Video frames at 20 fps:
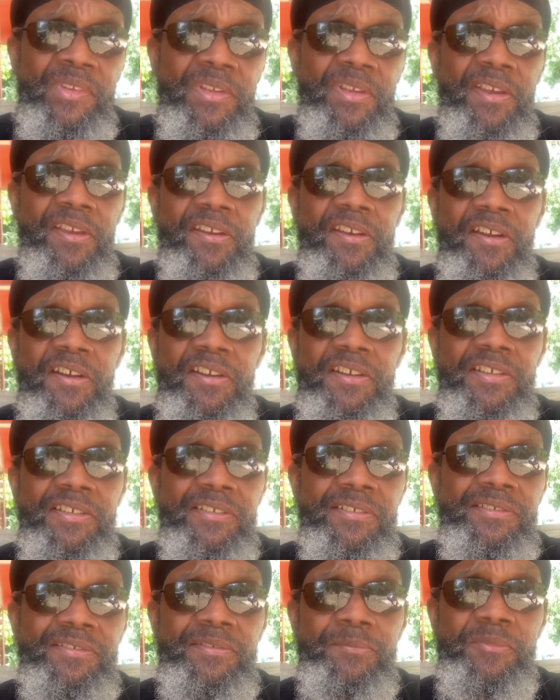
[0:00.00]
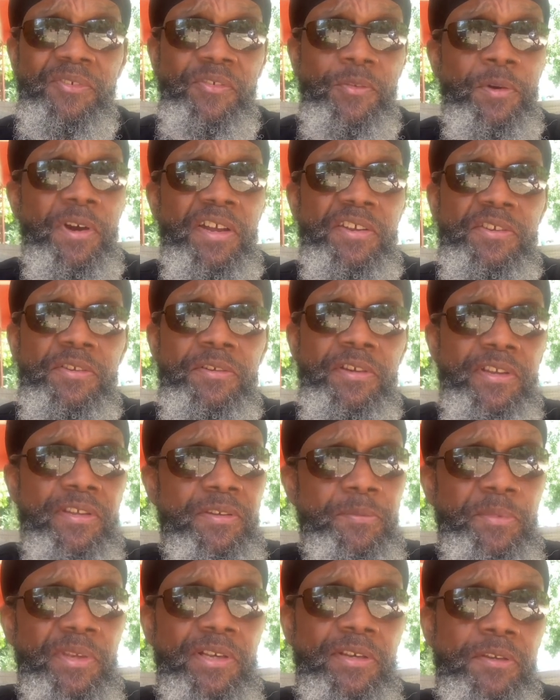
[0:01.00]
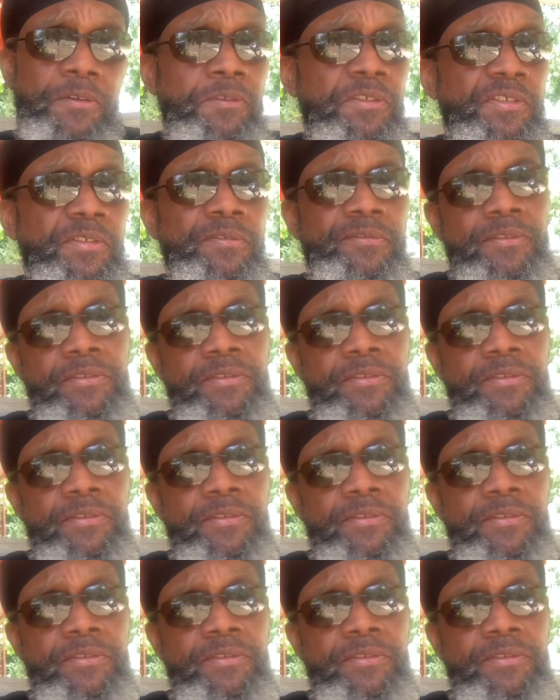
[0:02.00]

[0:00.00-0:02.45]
And before I knew it, it'd be loose,